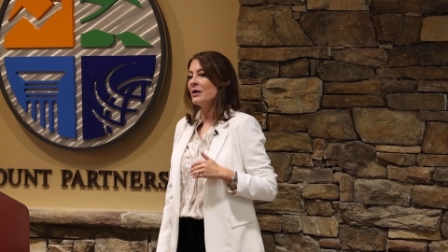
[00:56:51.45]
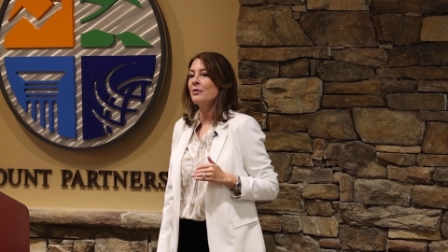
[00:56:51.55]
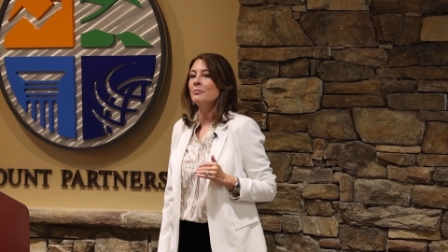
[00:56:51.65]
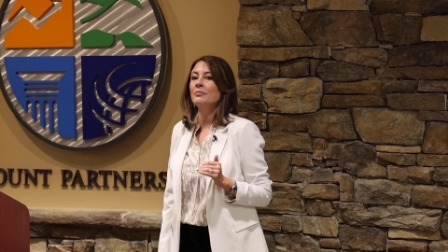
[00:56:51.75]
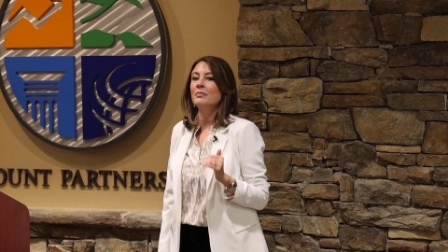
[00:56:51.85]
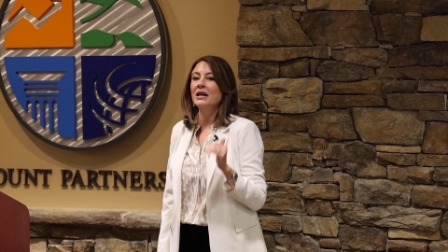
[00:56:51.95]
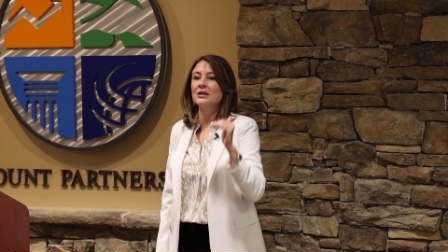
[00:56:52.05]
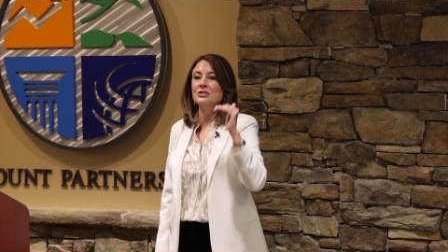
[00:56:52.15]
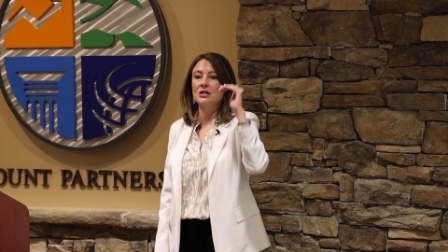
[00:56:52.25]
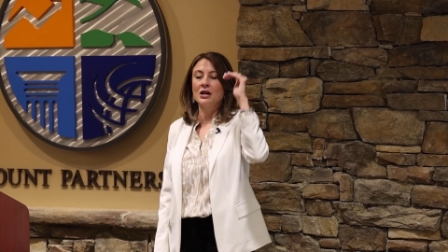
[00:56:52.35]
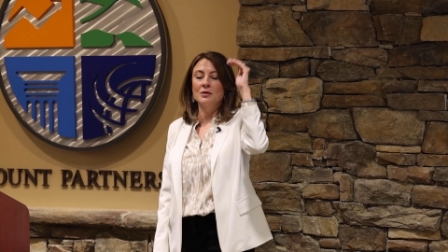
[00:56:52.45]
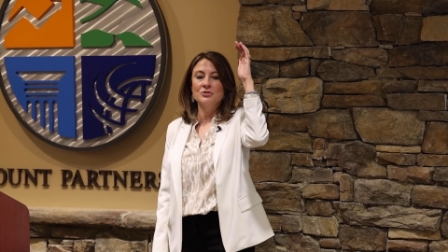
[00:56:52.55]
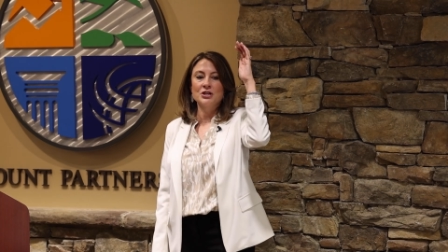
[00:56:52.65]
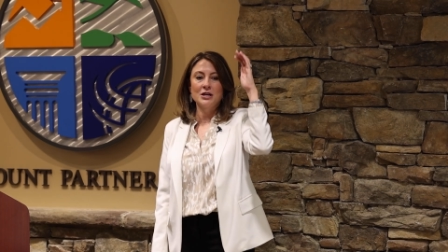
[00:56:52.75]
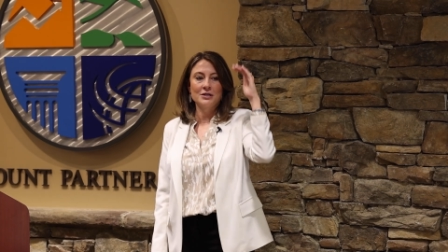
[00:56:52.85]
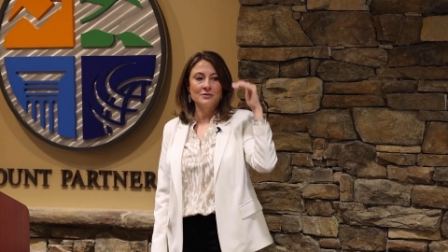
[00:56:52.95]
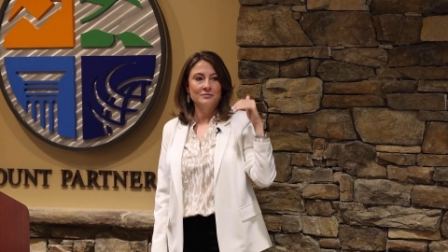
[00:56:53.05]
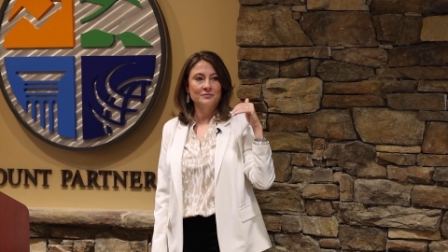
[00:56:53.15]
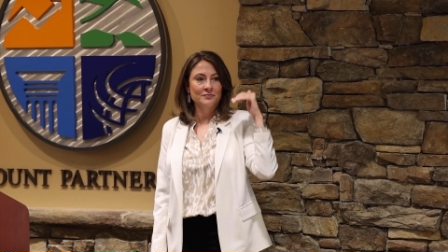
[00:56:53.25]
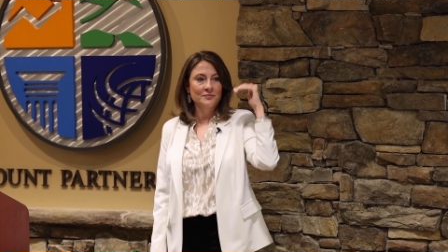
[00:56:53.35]
about managing up chain,
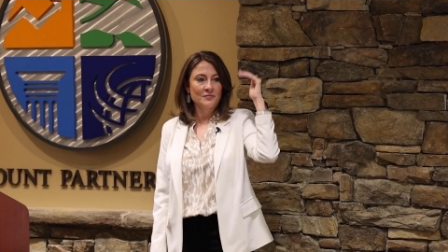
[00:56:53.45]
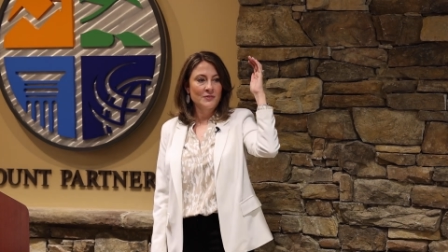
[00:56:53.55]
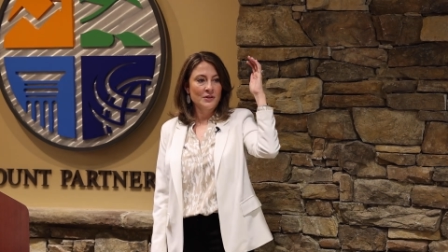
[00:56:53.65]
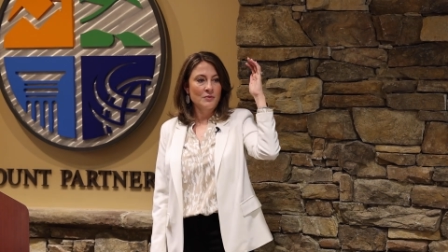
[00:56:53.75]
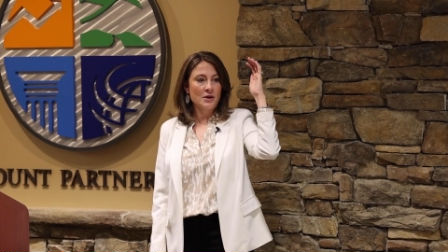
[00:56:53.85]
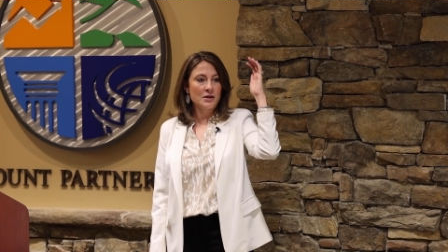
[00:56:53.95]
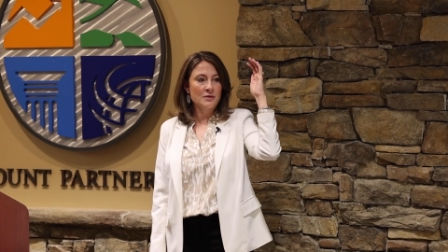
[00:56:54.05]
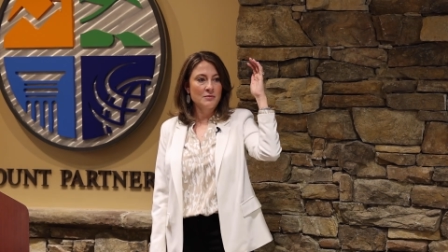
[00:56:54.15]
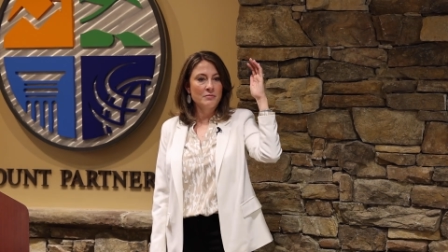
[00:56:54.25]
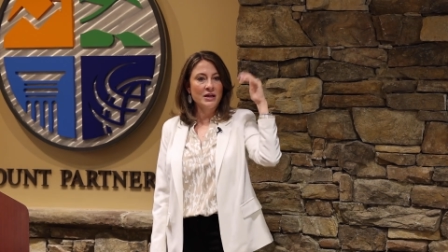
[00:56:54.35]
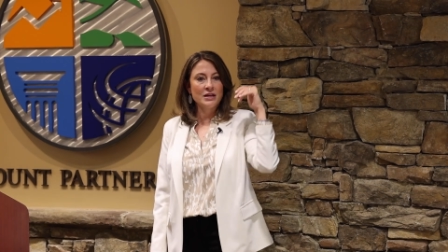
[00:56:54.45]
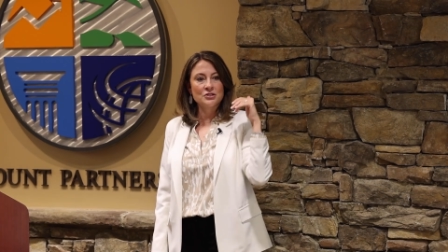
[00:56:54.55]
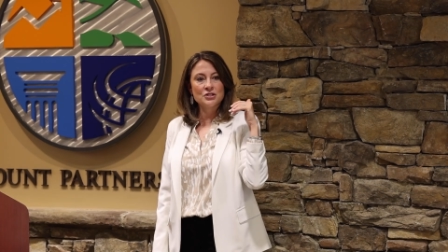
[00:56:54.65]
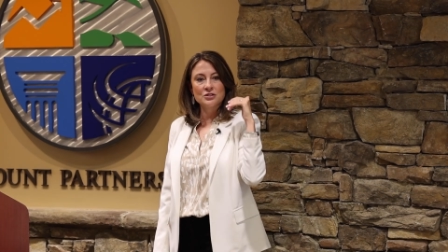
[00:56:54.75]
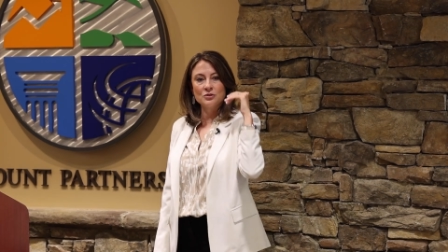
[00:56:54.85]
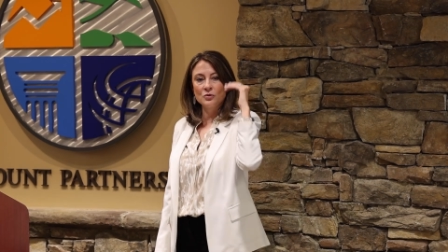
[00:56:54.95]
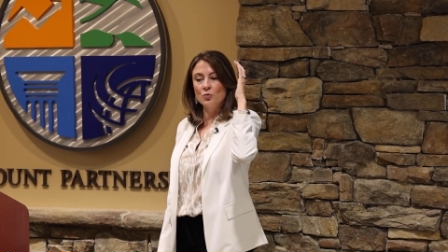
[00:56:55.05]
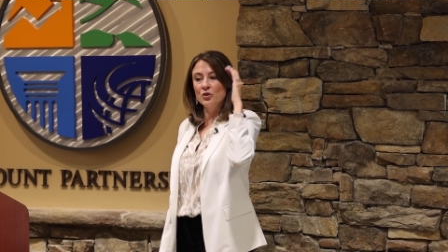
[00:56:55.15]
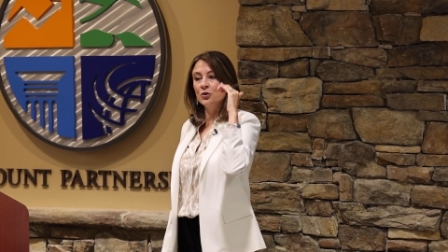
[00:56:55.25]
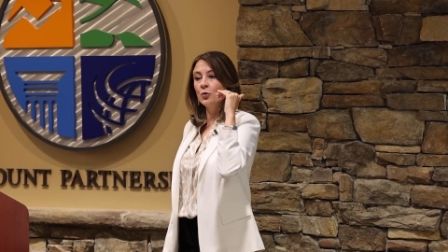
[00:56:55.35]
right? Managing
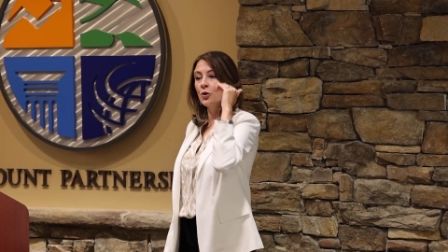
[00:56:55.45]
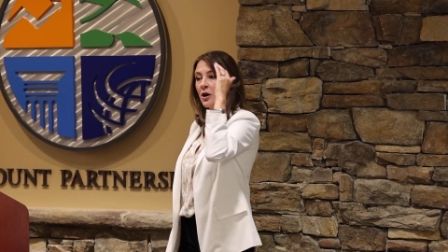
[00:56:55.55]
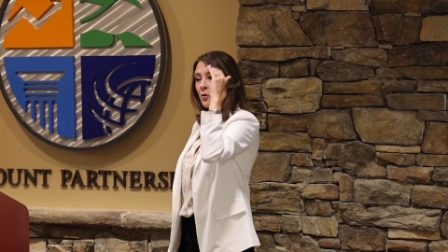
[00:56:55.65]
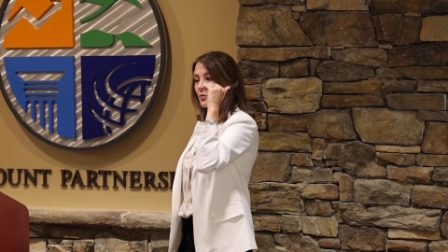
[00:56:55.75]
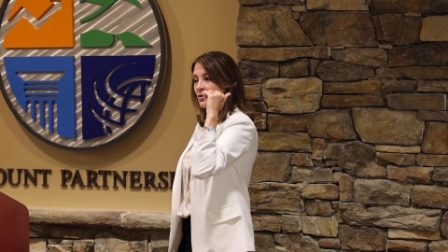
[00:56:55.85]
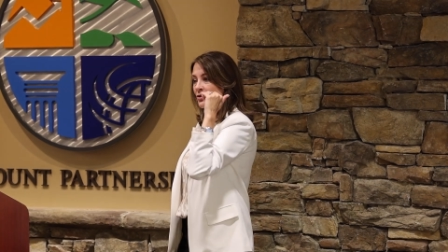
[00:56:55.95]
with your own